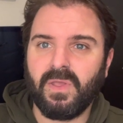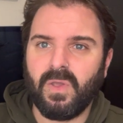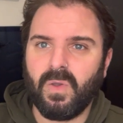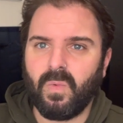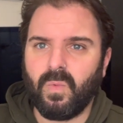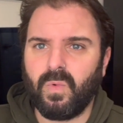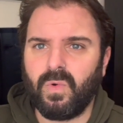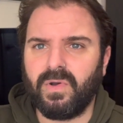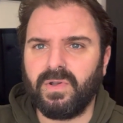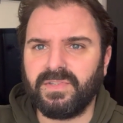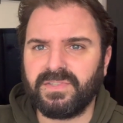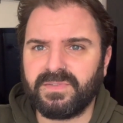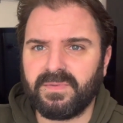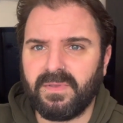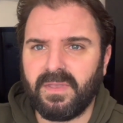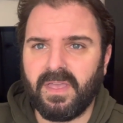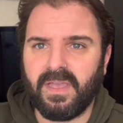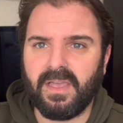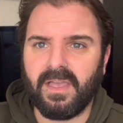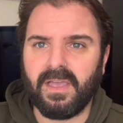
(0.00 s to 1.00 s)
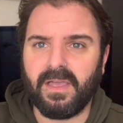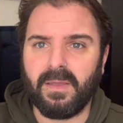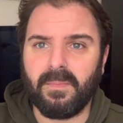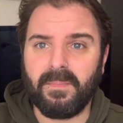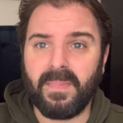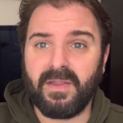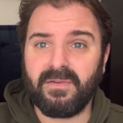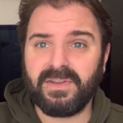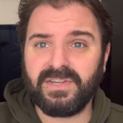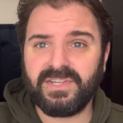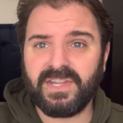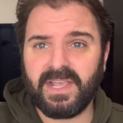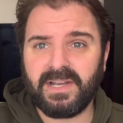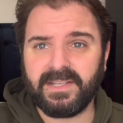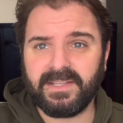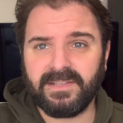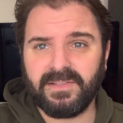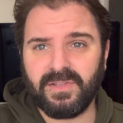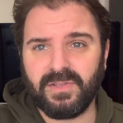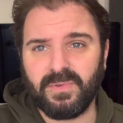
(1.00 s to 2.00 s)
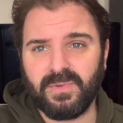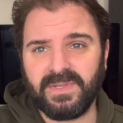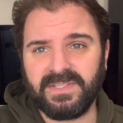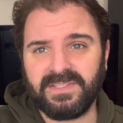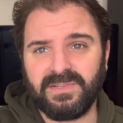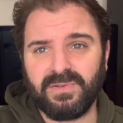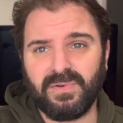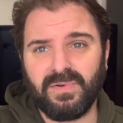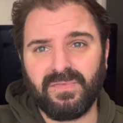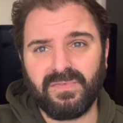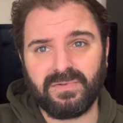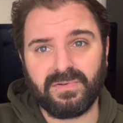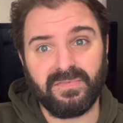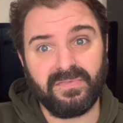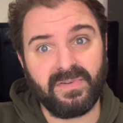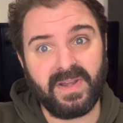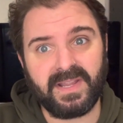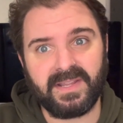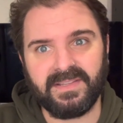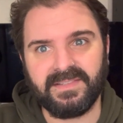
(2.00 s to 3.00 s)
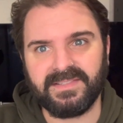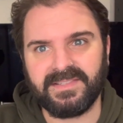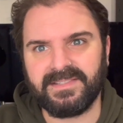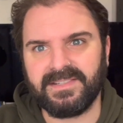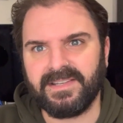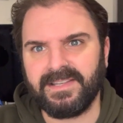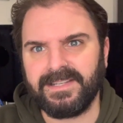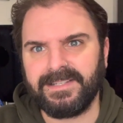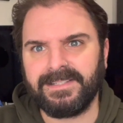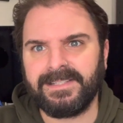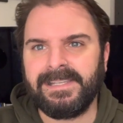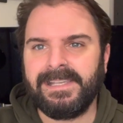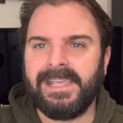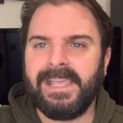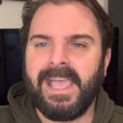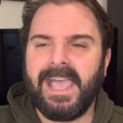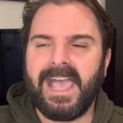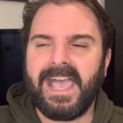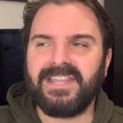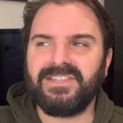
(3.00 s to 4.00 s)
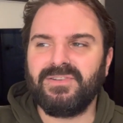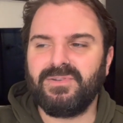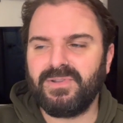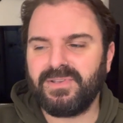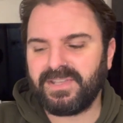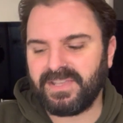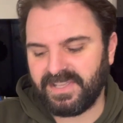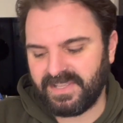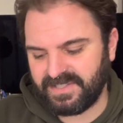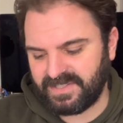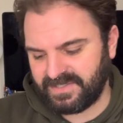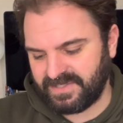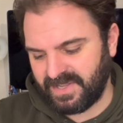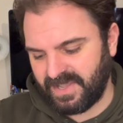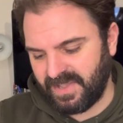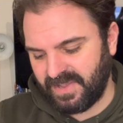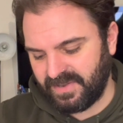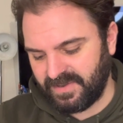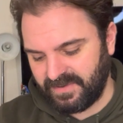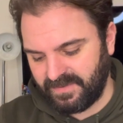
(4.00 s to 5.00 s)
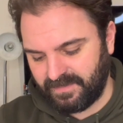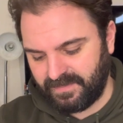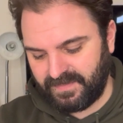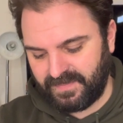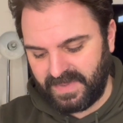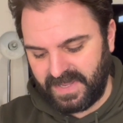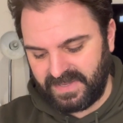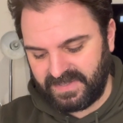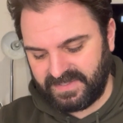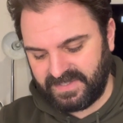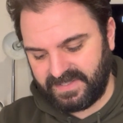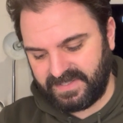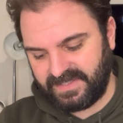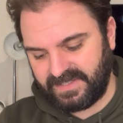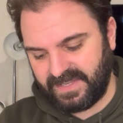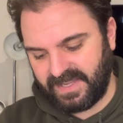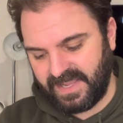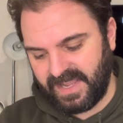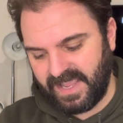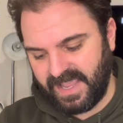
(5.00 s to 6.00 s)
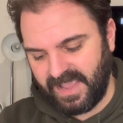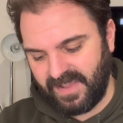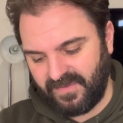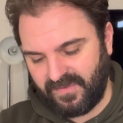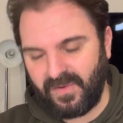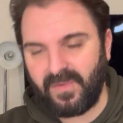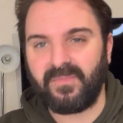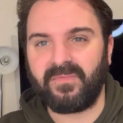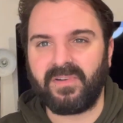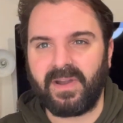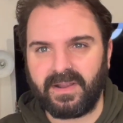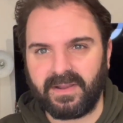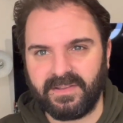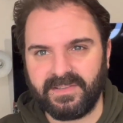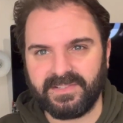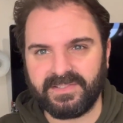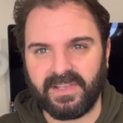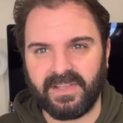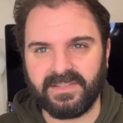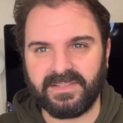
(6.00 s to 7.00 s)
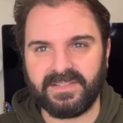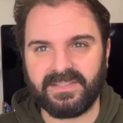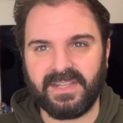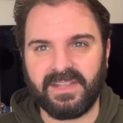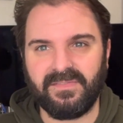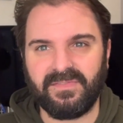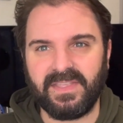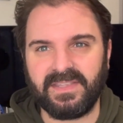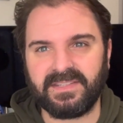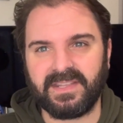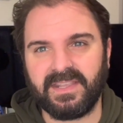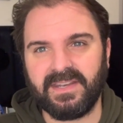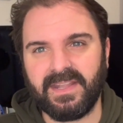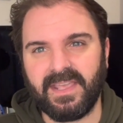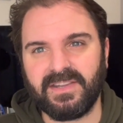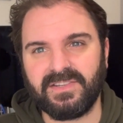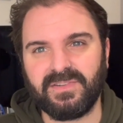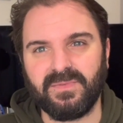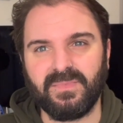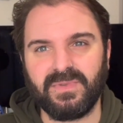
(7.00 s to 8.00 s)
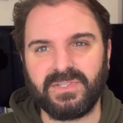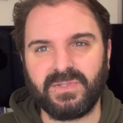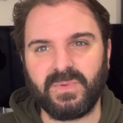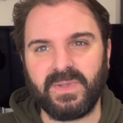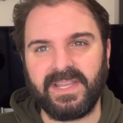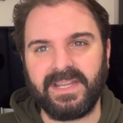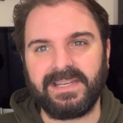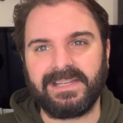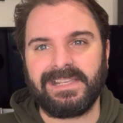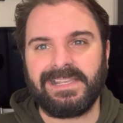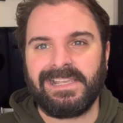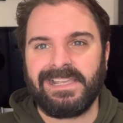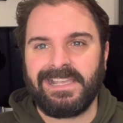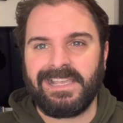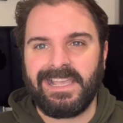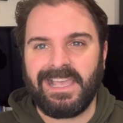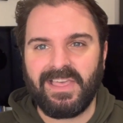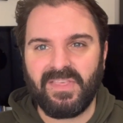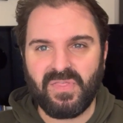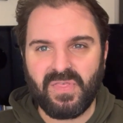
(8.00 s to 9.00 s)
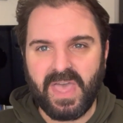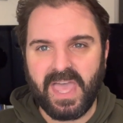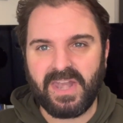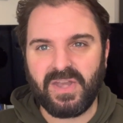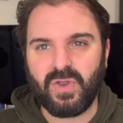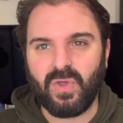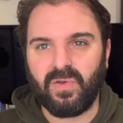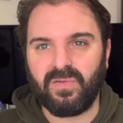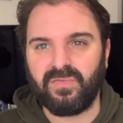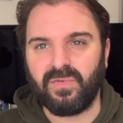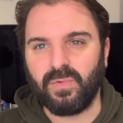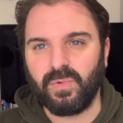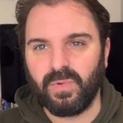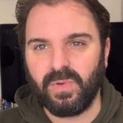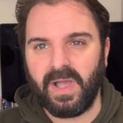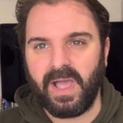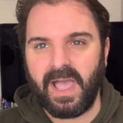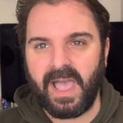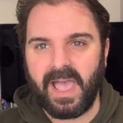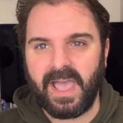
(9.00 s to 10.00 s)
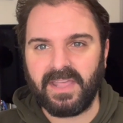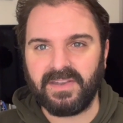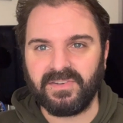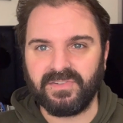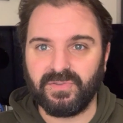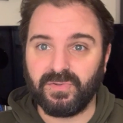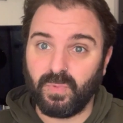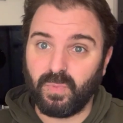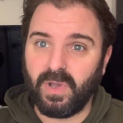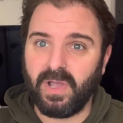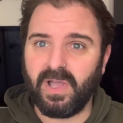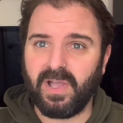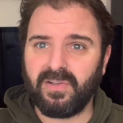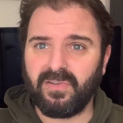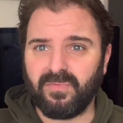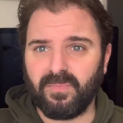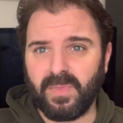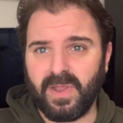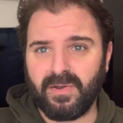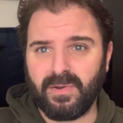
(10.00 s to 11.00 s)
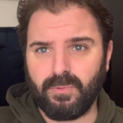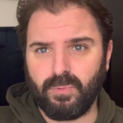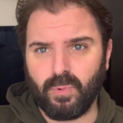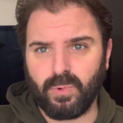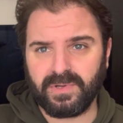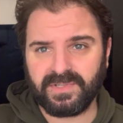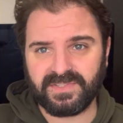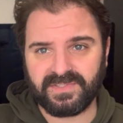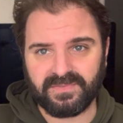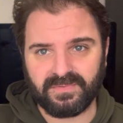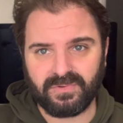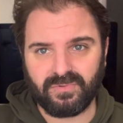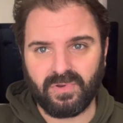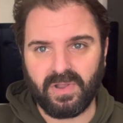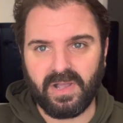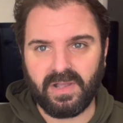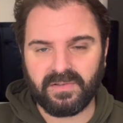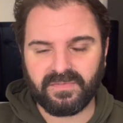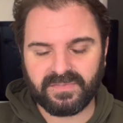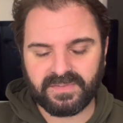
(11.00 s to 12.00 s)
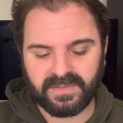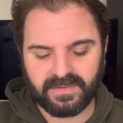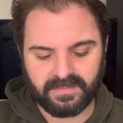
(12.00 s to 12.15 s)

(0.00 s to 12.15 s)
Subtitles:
was Mary Shelley, who is the author of Frankenstein. And you look at certain bits from Frankenstein to see if there's a connection between that novel and the work of Mary Wollstonecraft.